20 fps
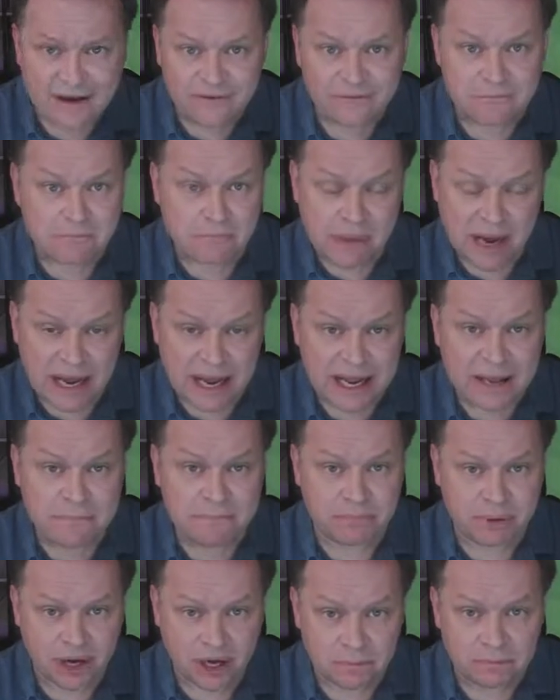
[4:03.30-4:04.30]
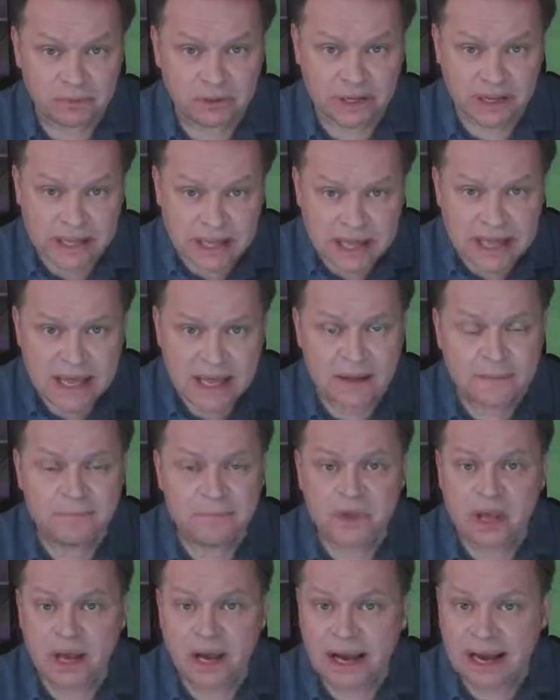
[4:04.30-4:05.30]
my public key.
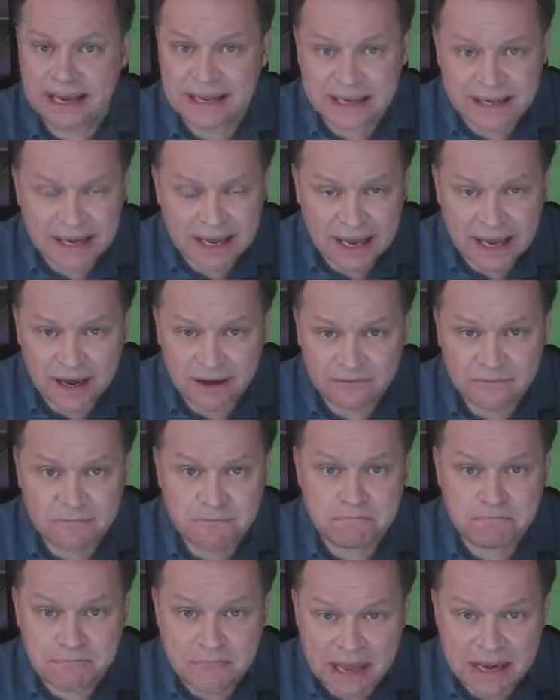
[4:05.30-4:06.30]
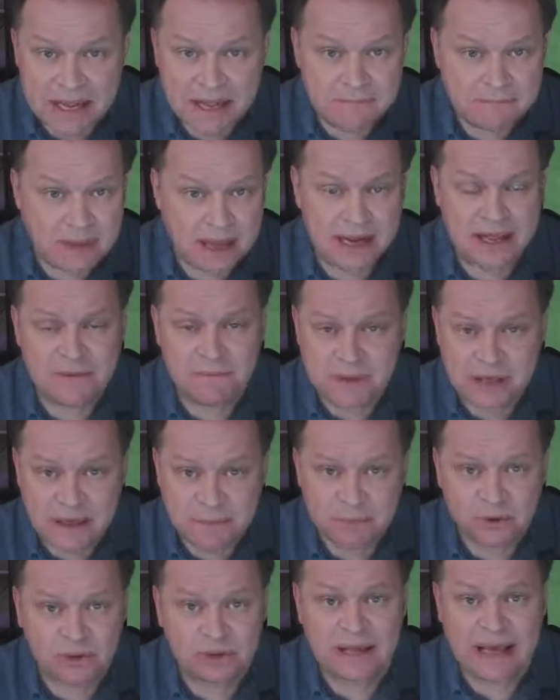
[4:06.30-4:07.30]
I could have many
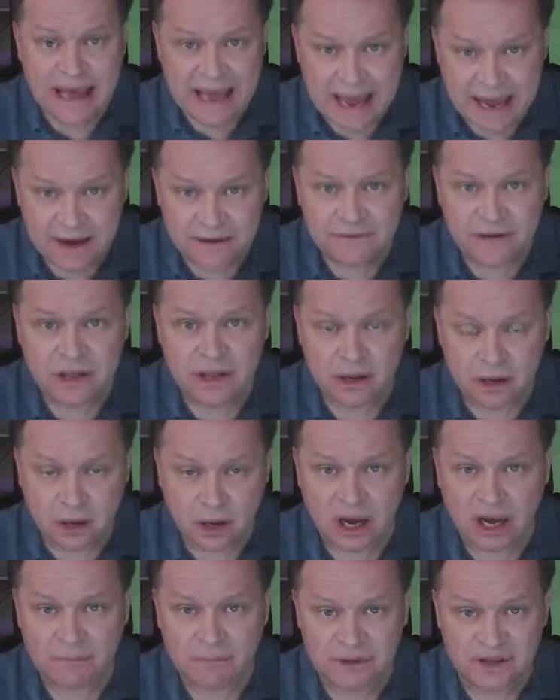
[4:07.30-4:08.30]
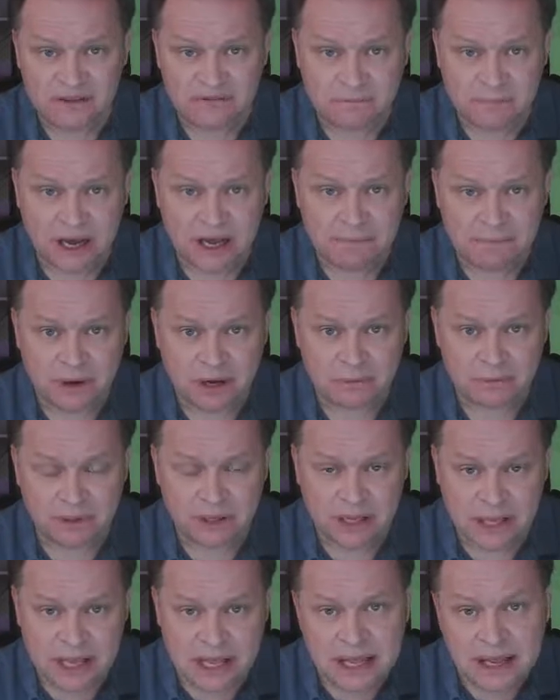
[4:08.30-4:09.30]
people having a copy of my
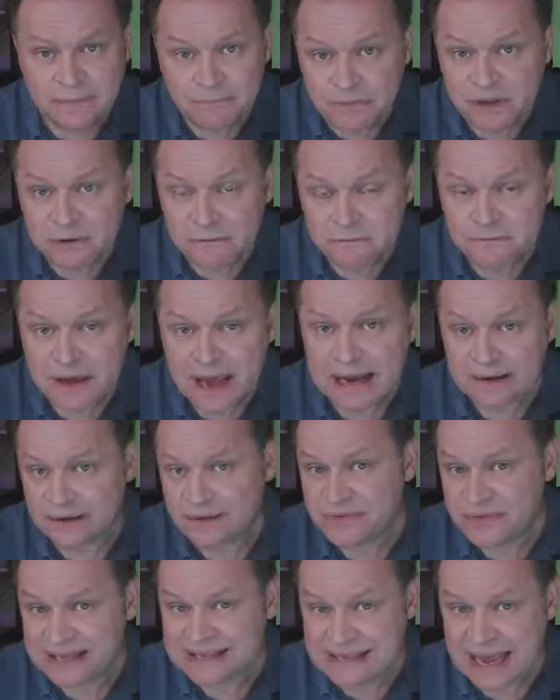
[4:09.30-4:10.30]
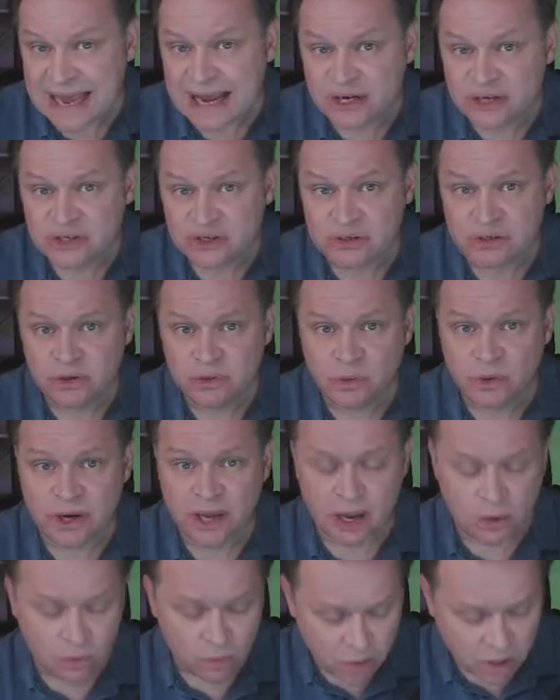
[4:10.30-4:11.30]
public key. In fact, that's actually what
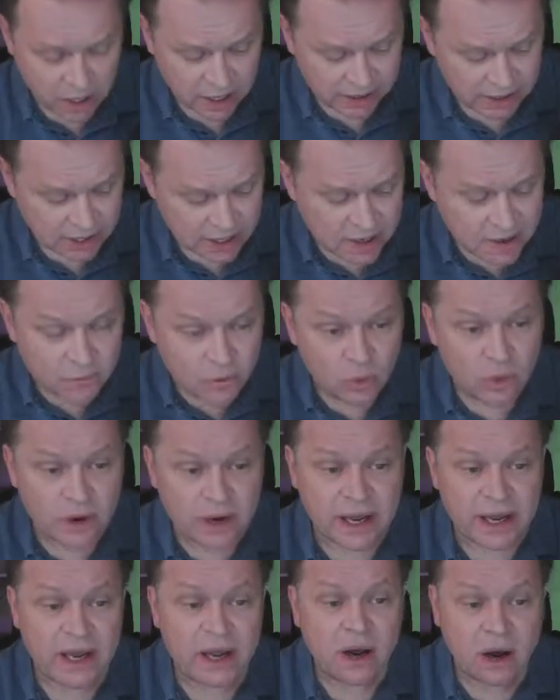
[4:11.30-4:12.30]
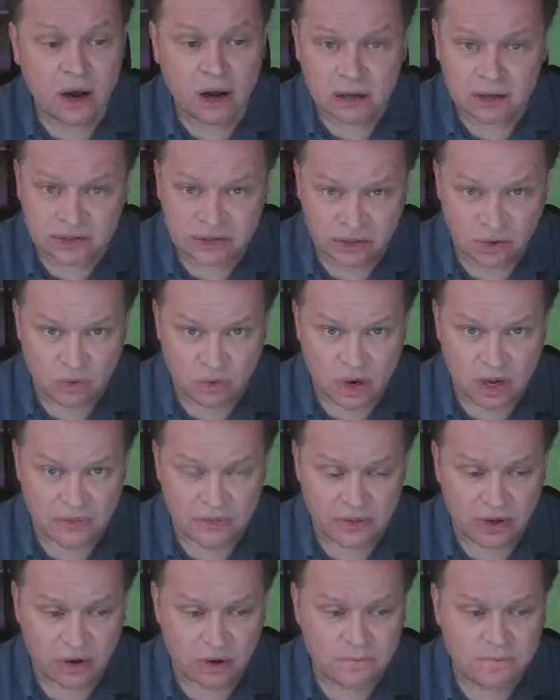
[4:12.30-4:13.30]
I want. What I also want,
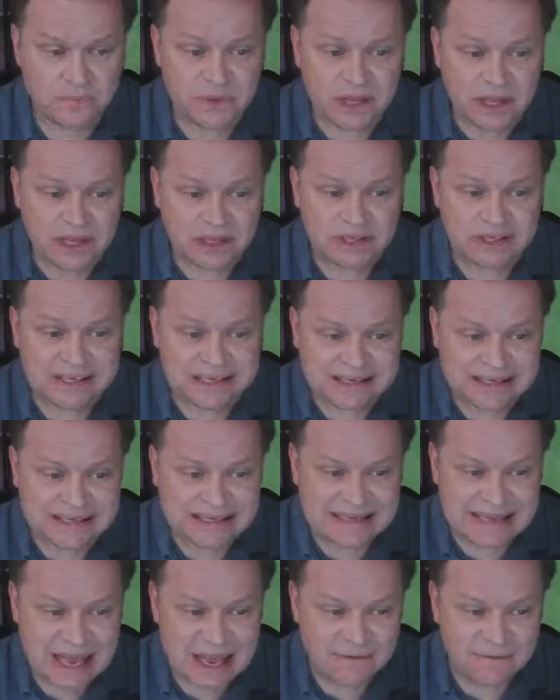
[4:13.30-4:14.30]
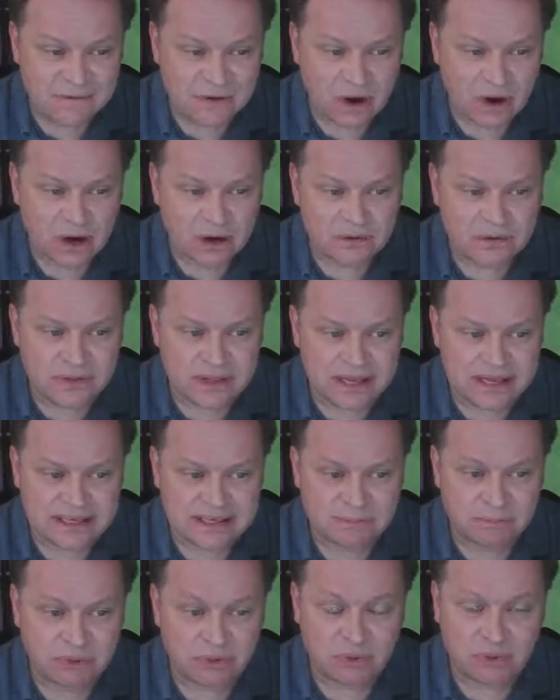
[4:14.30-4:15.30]
though, is to safeguard this
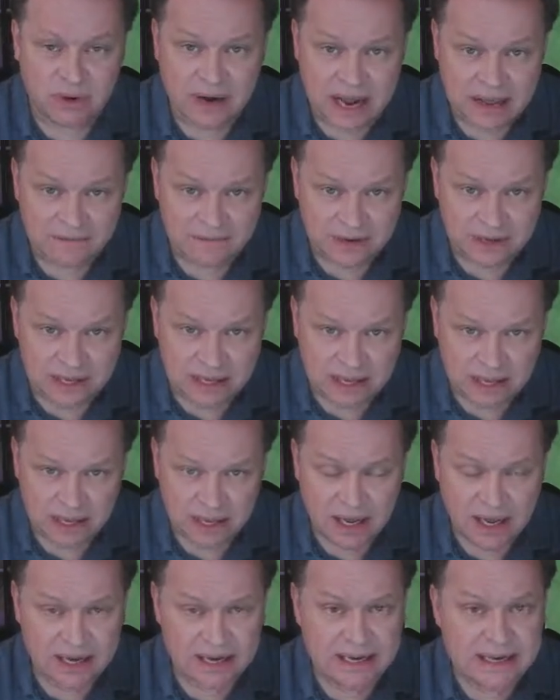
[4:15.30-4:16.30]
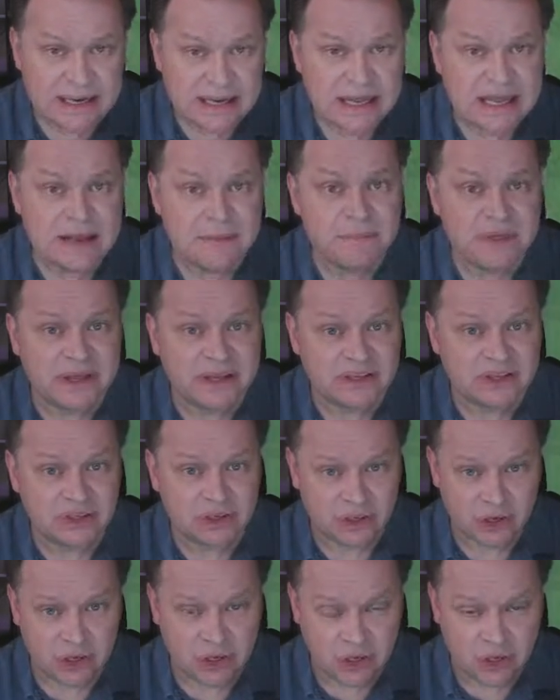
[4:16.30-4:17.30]
private key. I need to keep this
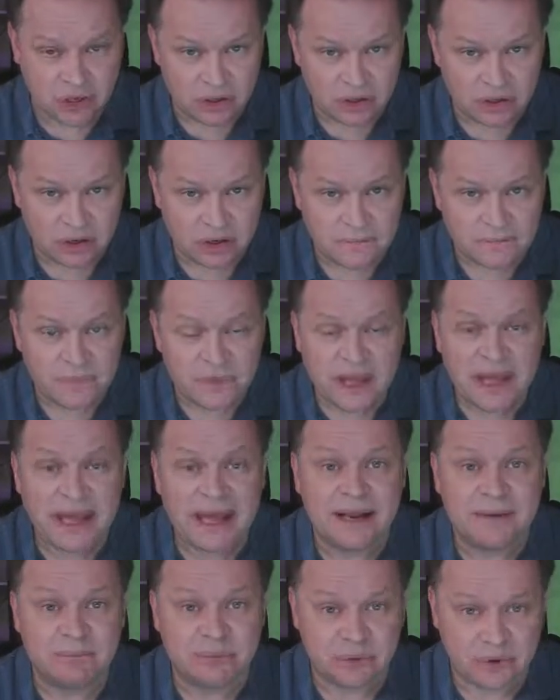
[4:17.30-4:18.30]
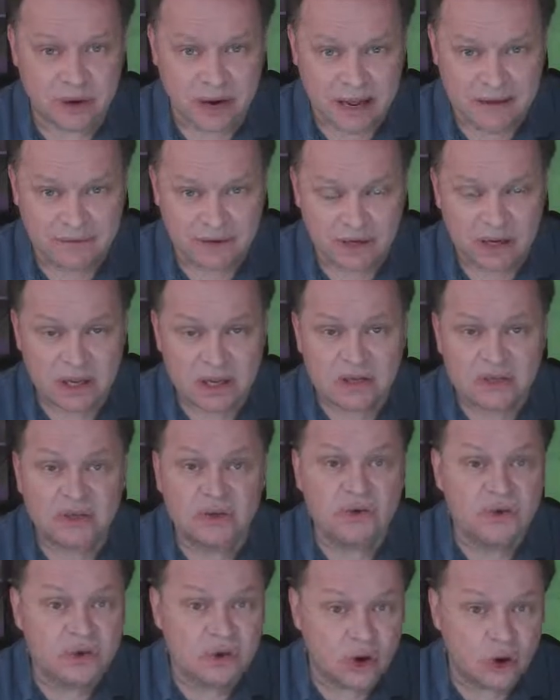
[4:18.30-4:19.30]
secure and private so
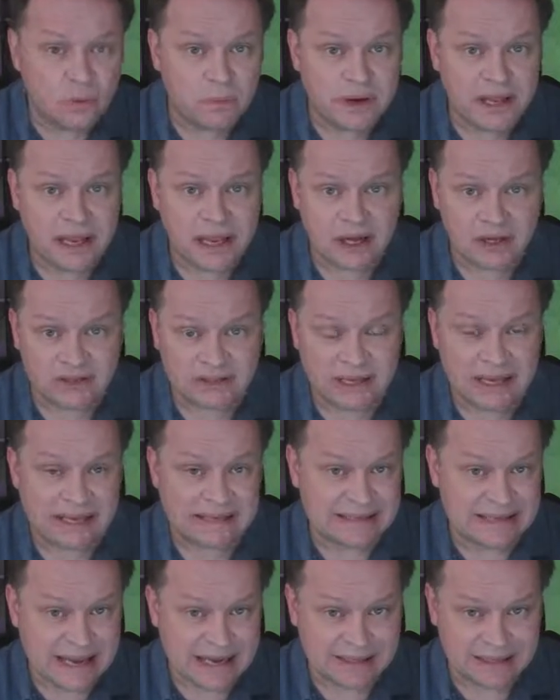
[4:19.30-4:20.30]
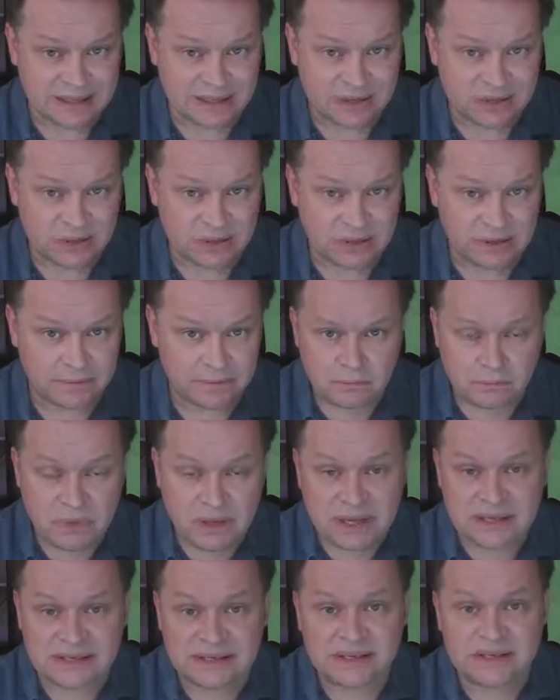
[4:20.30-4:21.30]
nobody else has access to it.
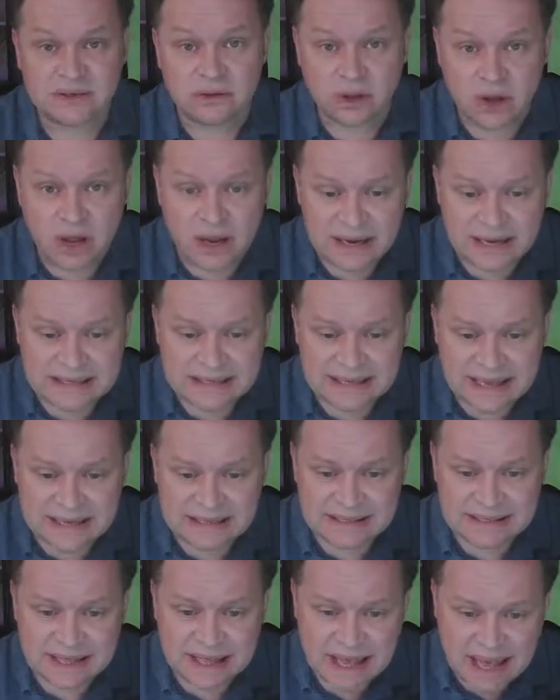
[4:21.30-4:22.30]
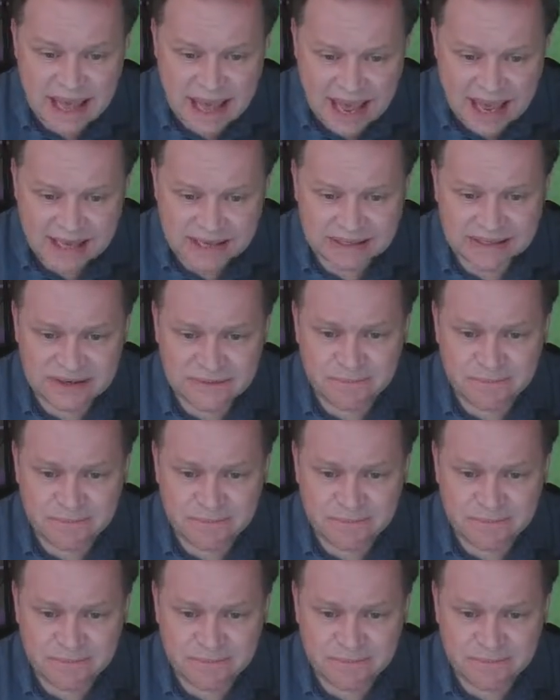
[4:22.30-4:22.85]
Because as long as that's the case,